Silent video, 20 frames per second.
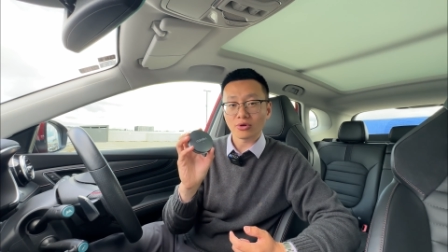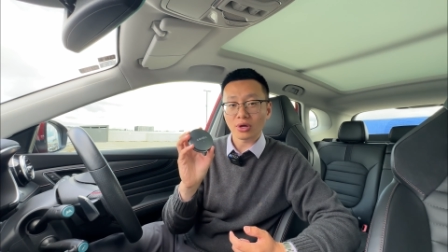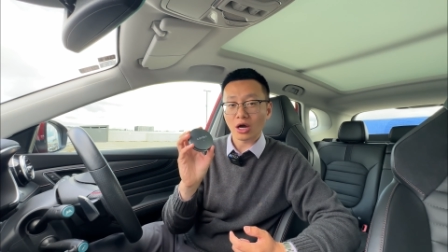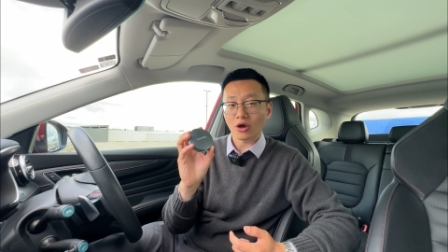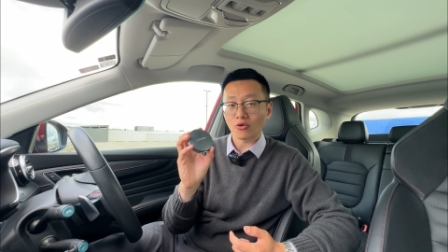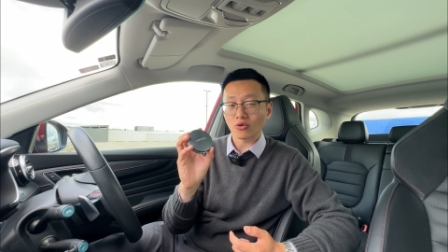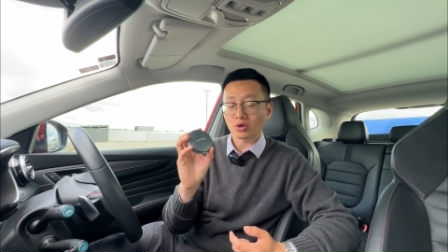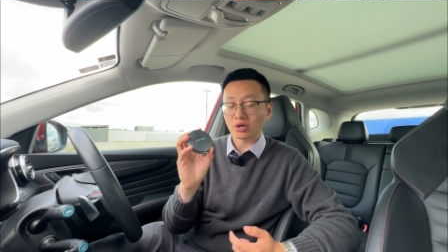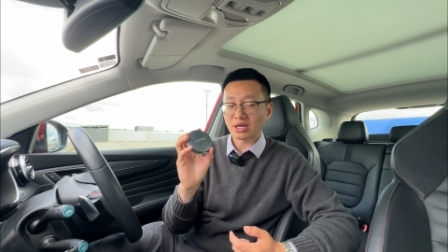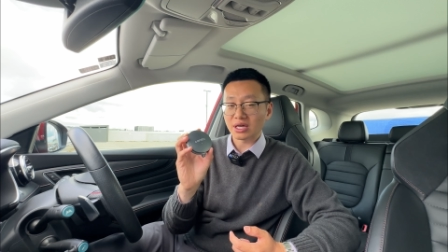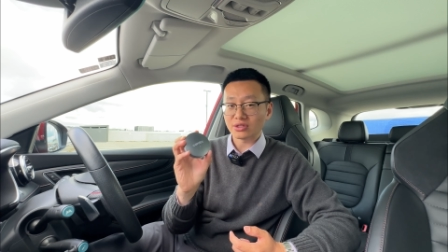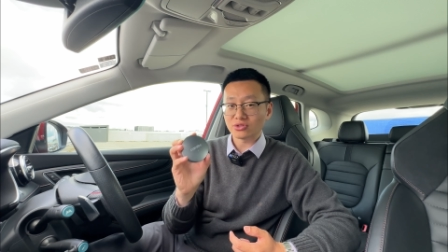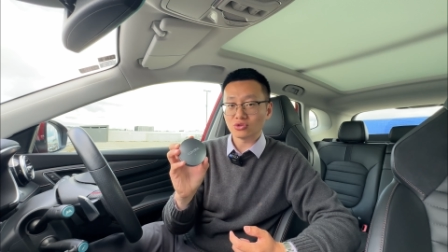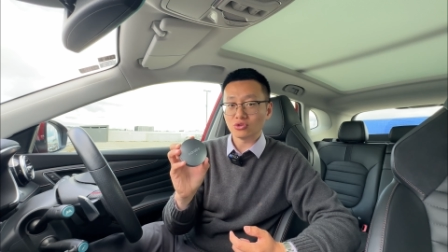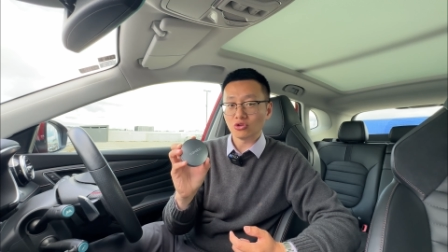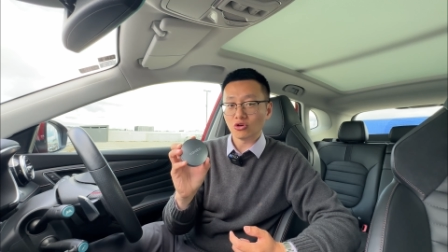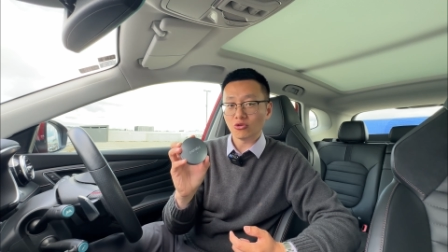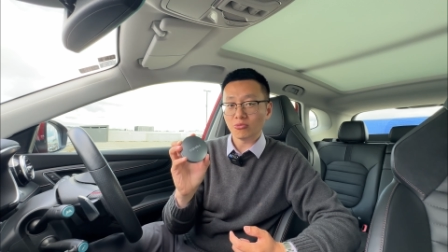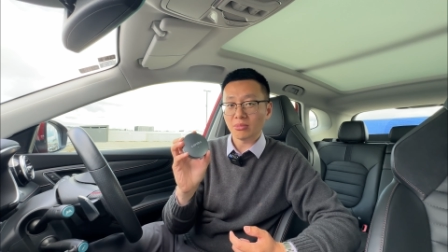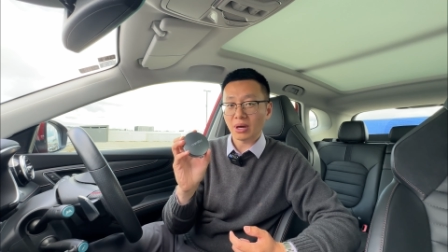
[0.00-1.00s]
I will let you
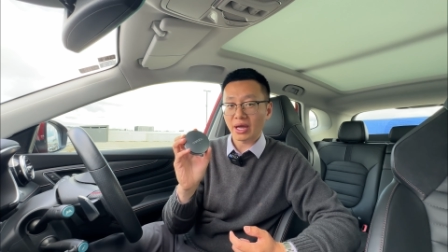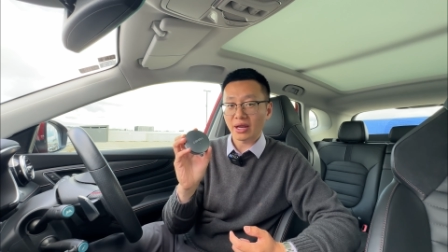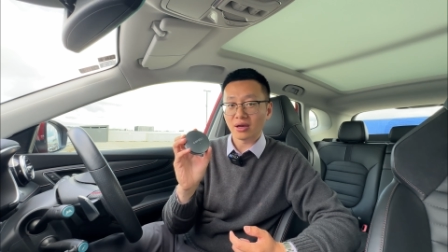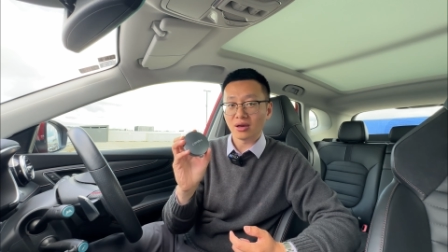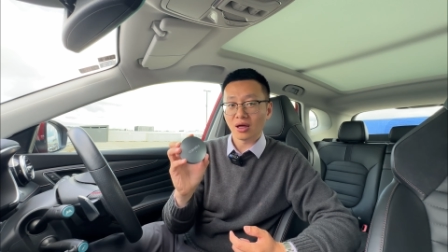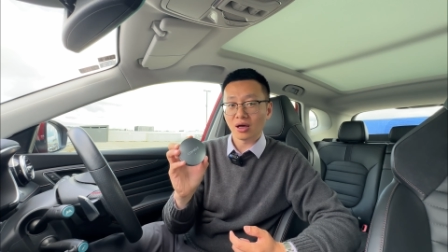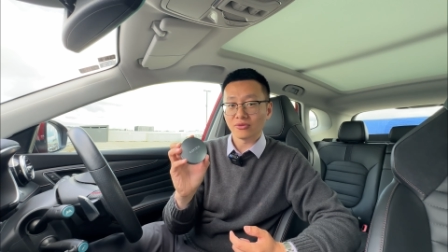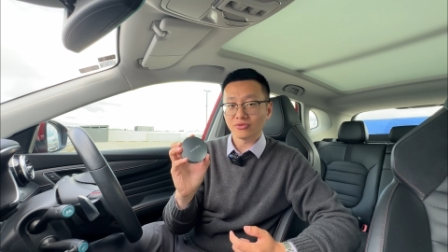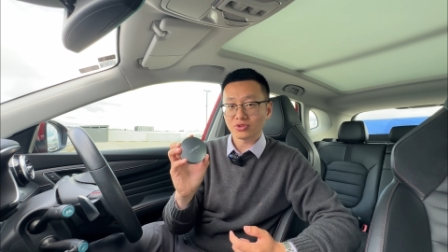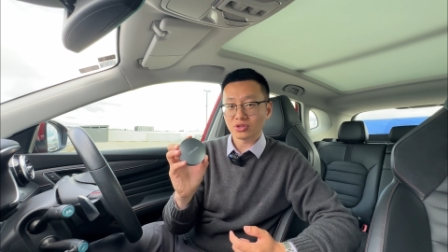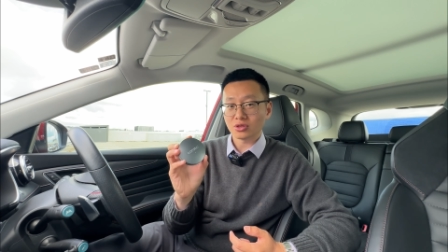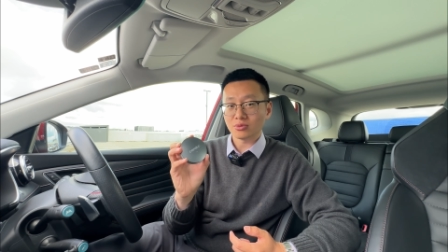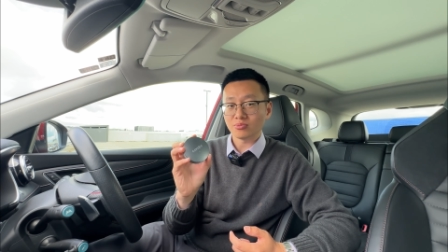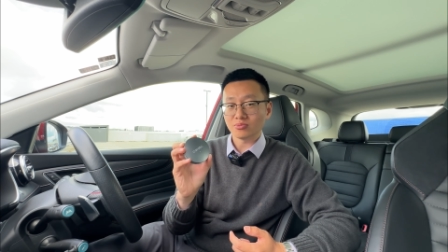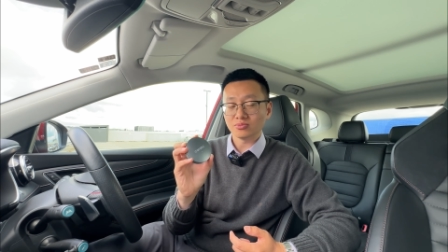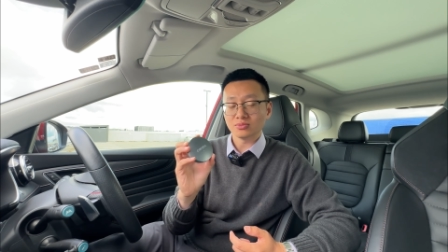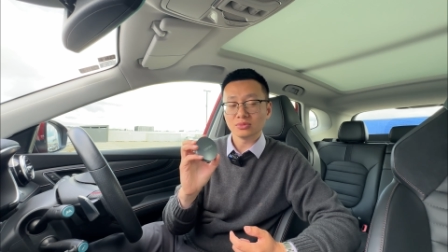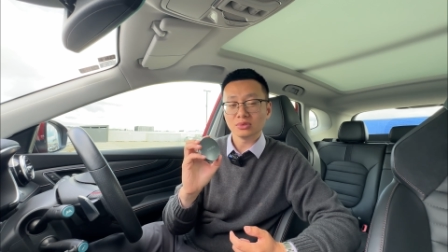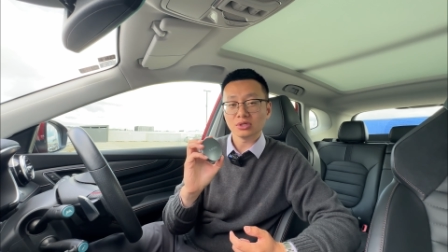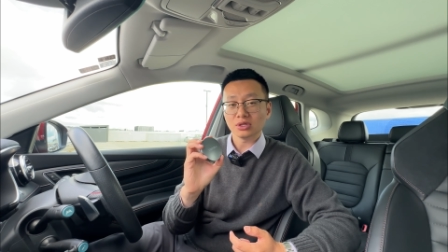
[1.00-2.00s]
know my
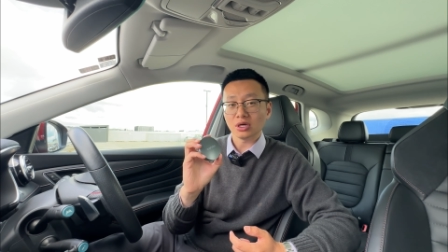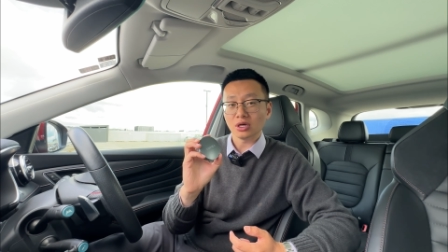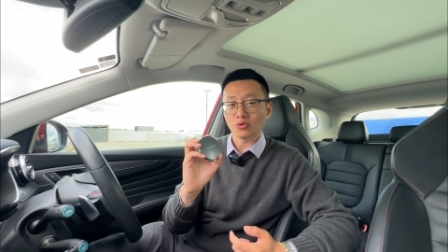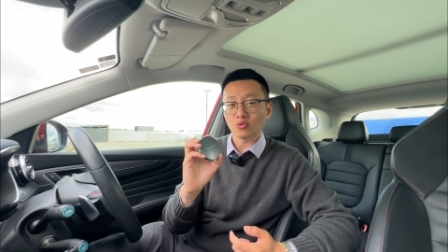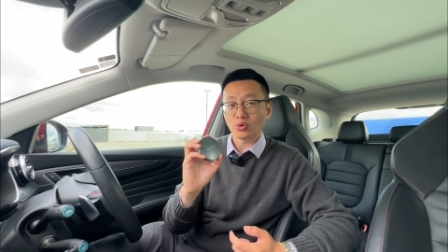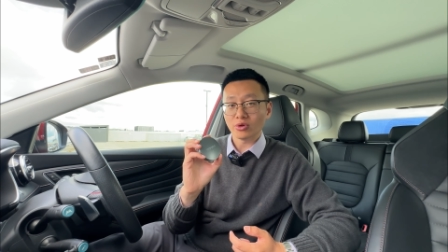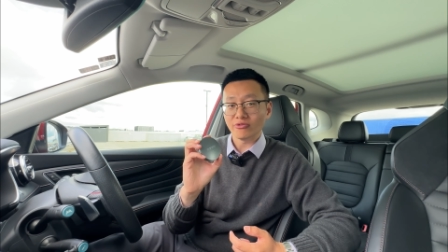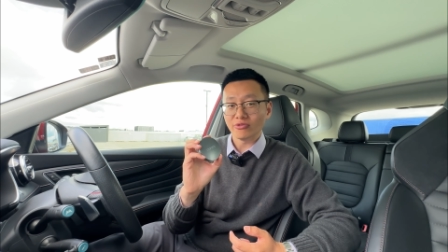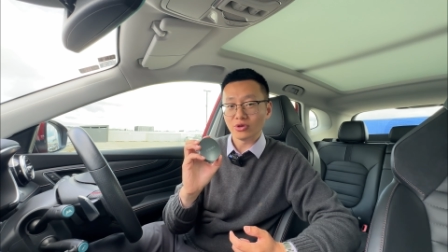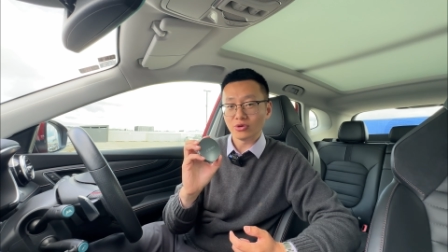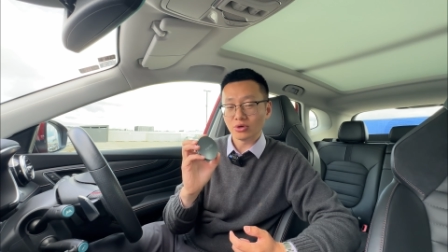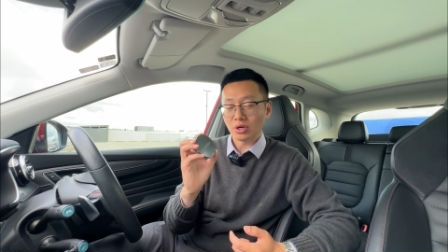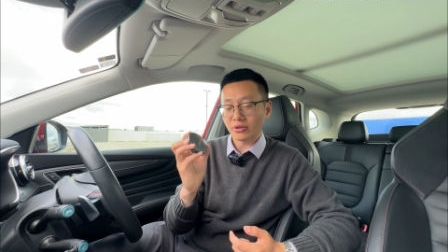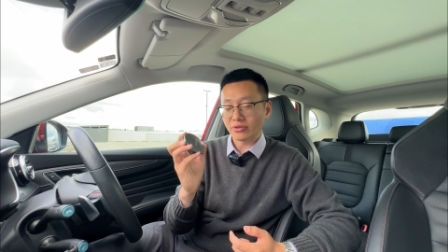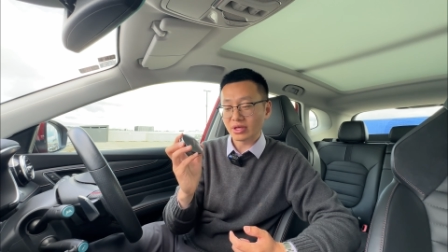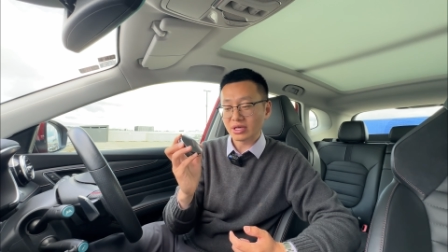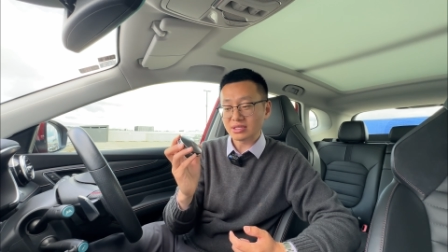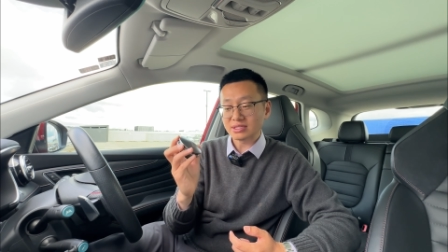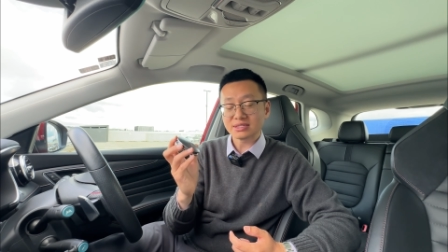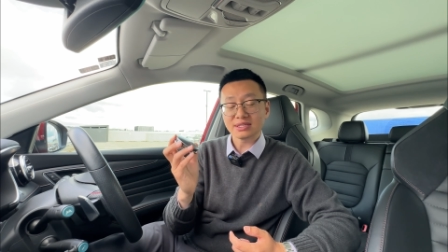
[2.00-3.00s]
long-term review on
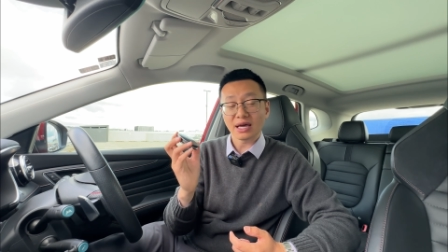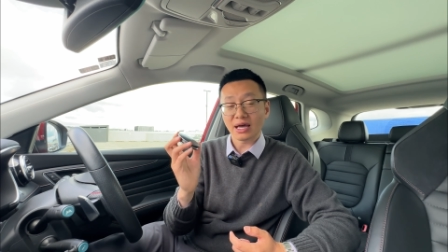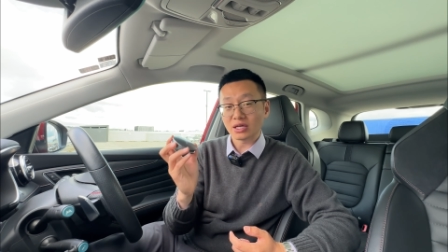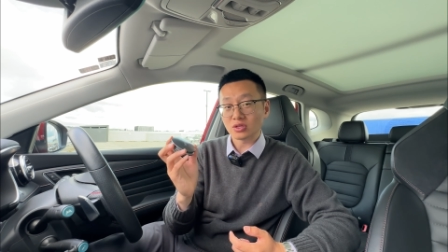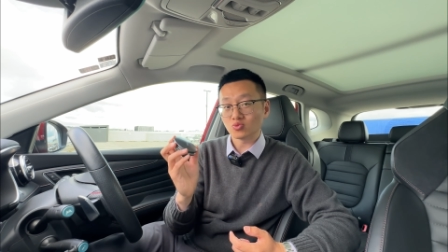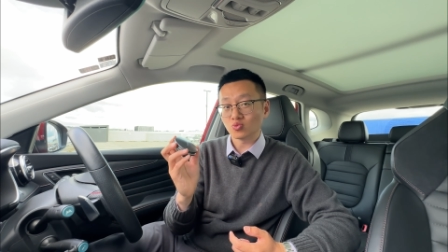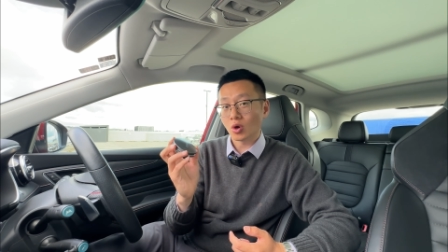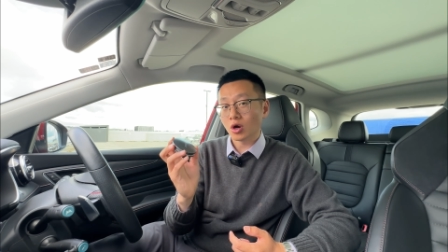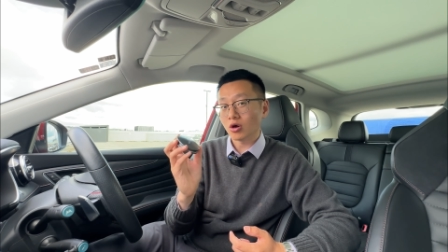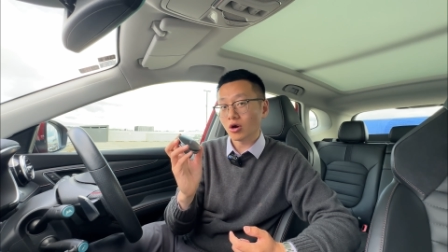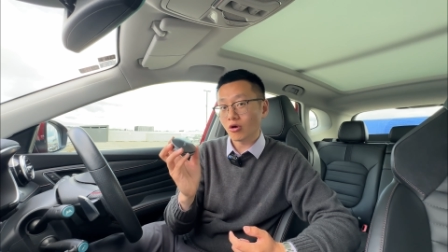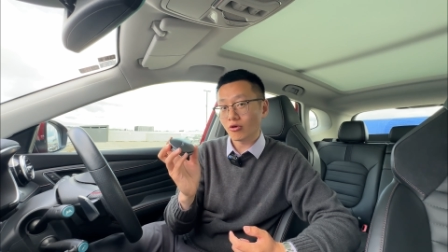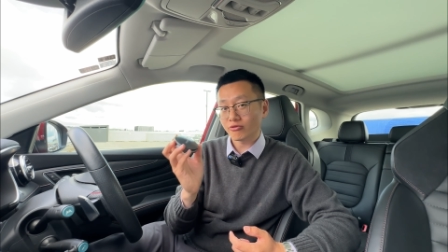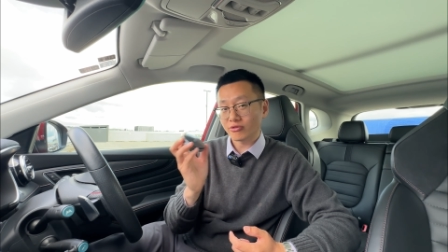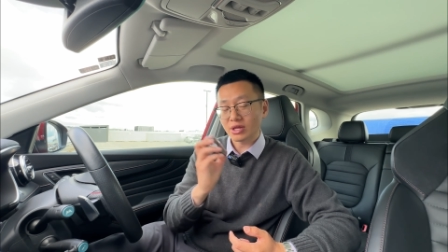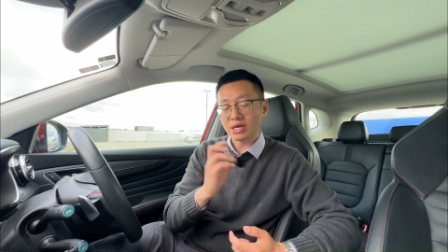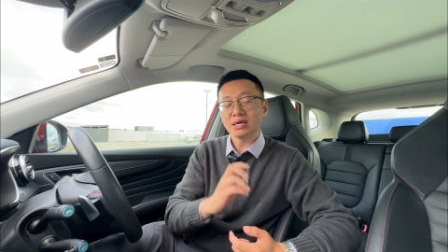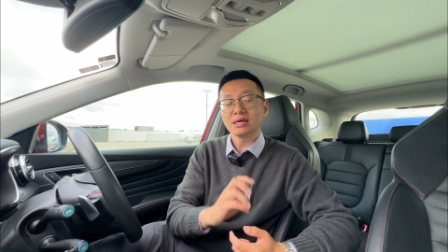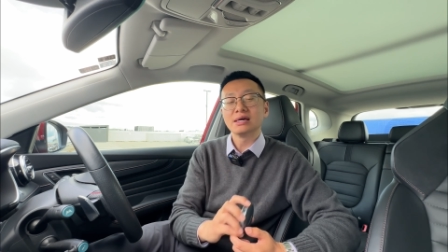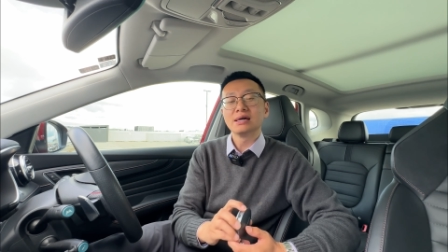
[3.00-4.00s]
this as well, hopefully.